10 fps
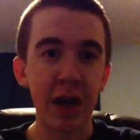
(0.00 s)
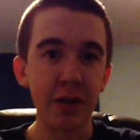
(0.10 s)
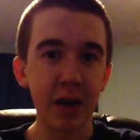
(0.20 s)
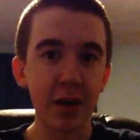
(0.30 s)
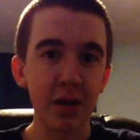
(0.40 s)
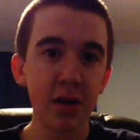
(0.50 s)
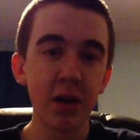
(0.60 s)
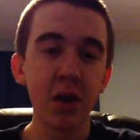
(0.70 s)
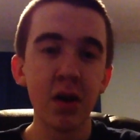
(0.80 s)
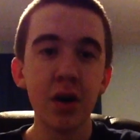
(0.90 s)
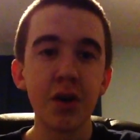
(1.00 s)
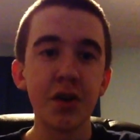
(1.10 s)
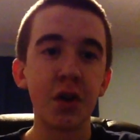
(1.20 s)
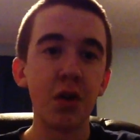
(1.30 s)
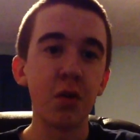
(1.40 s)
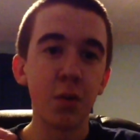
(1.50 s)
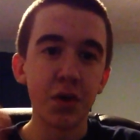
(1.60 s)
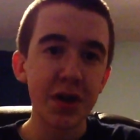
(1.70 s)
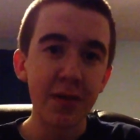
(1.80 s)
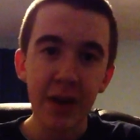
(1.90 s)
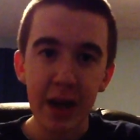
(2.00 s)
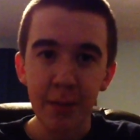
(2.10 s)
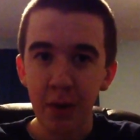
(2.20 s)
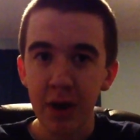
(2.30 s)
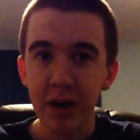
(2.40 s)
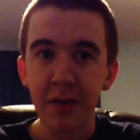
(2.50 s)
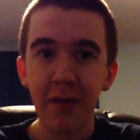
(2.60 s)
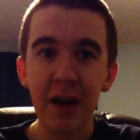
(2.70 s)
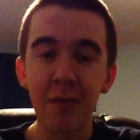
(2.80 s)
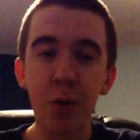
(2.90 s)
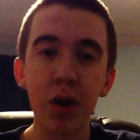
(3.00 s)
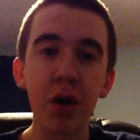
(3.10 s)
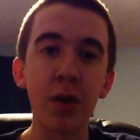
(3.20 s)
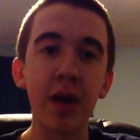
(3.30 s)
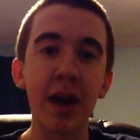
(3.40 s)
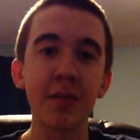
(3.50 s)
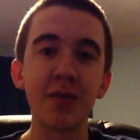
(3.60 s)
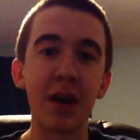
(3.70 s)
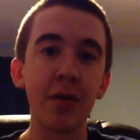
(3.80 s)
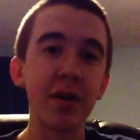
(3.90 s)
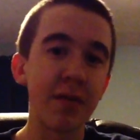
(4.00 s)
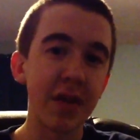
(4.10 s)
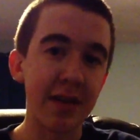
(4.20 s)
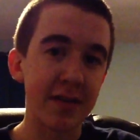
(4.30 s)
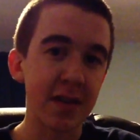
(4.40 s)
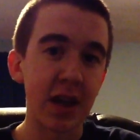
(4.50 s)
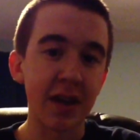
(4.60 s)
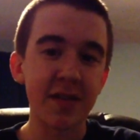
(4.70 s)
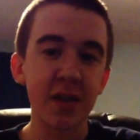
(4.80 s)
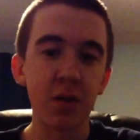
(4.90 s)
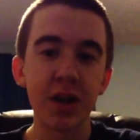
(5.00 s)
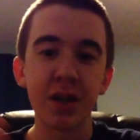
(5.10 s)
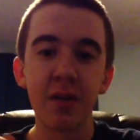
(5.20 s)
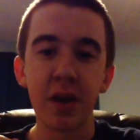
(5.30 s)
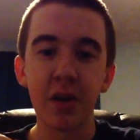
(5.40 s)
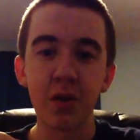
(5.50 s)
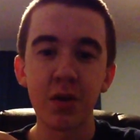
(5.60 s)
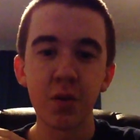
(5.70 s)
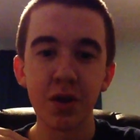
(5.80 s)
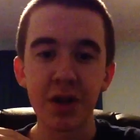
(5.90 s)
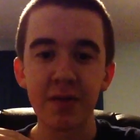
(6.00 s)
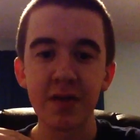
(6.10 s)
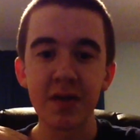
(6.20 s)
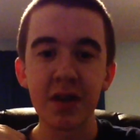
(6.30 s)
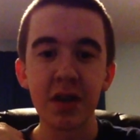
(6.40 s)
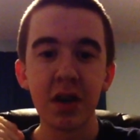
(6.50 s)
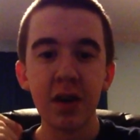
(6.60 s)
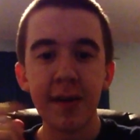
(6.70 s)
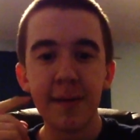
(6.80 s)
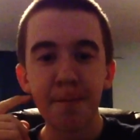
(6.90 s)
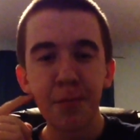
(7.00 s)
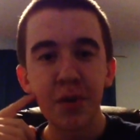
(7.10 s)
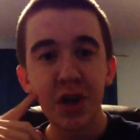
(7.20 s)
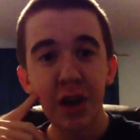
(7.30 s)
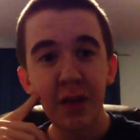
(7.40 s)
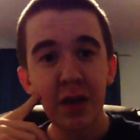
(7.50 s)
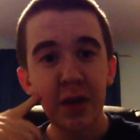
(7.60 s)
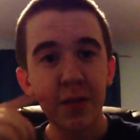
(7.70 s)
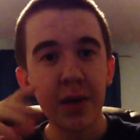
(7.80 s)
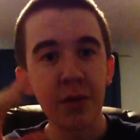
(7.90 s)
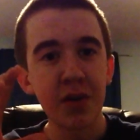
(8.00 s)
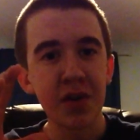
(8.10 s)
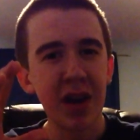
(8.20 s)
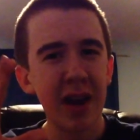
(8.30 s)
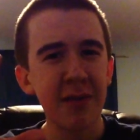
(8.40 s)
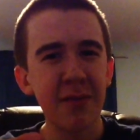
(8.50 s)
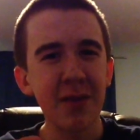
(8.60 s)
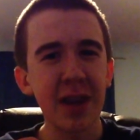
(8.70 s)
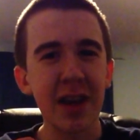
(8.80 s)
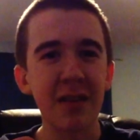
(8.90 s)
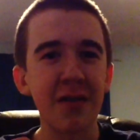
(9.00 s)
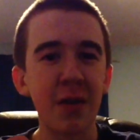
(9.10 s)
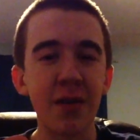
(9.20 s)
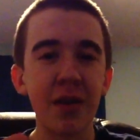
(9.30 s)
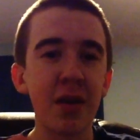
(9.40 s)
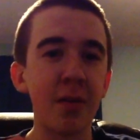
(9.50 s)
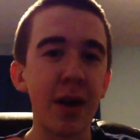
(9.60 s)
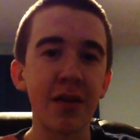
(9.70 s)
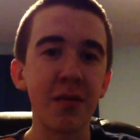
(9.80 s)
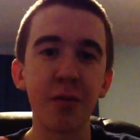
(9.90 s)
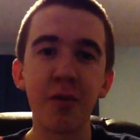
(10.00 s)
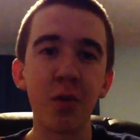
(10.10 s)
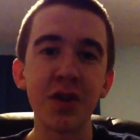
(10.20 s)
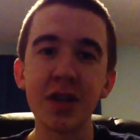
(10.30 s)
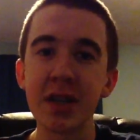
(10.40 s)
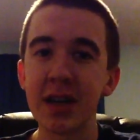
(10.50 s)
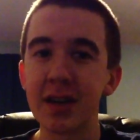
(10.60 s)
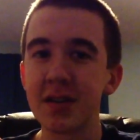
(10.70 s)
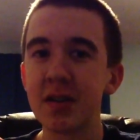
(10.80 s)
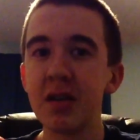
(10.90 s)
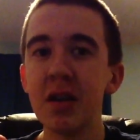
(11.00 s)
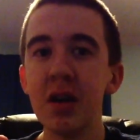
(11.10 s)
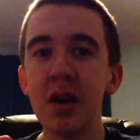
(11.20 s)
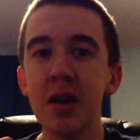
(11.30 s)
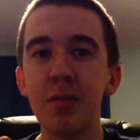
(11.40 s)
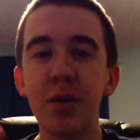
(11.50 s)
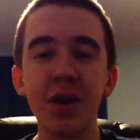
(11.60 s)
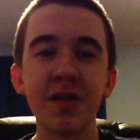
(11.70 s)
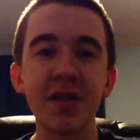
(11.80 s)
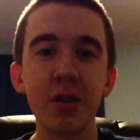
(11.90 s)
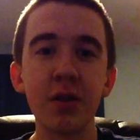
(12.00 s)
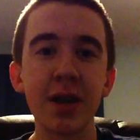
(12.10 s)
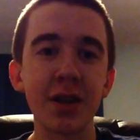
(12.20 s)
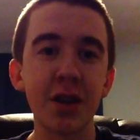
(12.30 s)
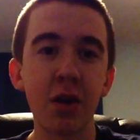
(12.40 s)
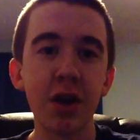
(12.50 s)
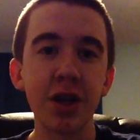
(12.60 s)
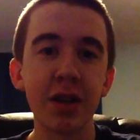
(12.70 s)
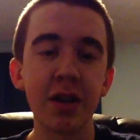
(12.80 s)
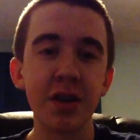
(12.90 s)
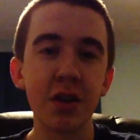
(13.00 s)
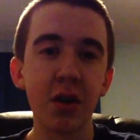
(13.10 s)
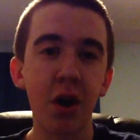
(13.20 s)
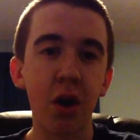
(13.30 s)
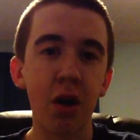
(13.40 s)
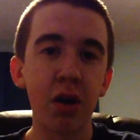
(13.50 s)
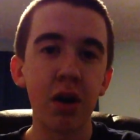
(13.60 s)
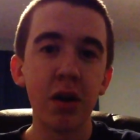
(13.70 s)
out yet. So we'll see if they get upgraded to 5.0 when that comes out, if that's the next iteration of Android. We'll just have to see. Chevy, I feel like I've heard about this before CES, but Siri integration into your car,